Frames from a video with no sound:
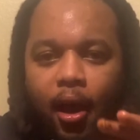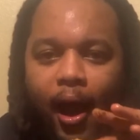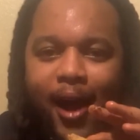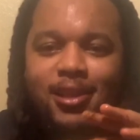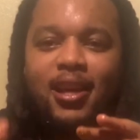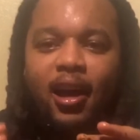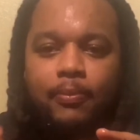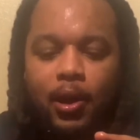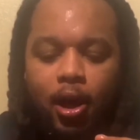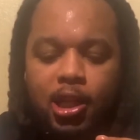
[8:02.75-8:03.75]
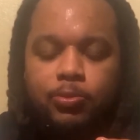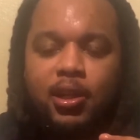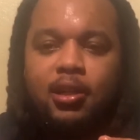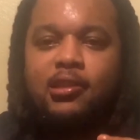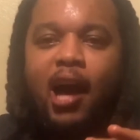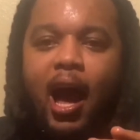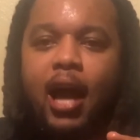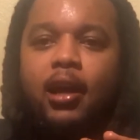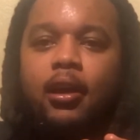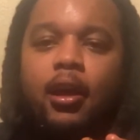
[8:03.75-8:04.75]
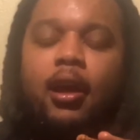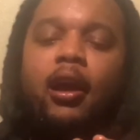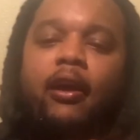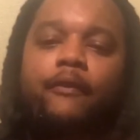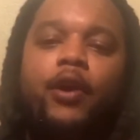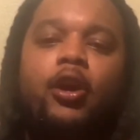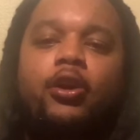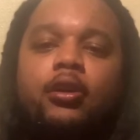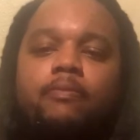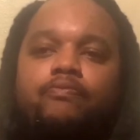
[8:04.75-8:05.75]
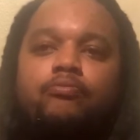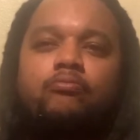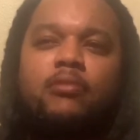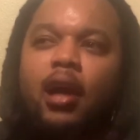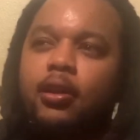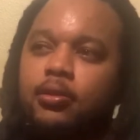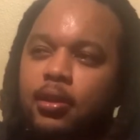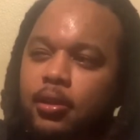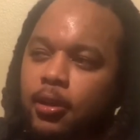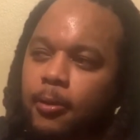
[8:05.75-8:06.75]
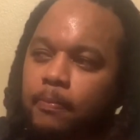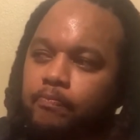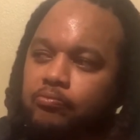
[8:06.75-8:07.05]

I just got to be honest because I am very, how do you say, um,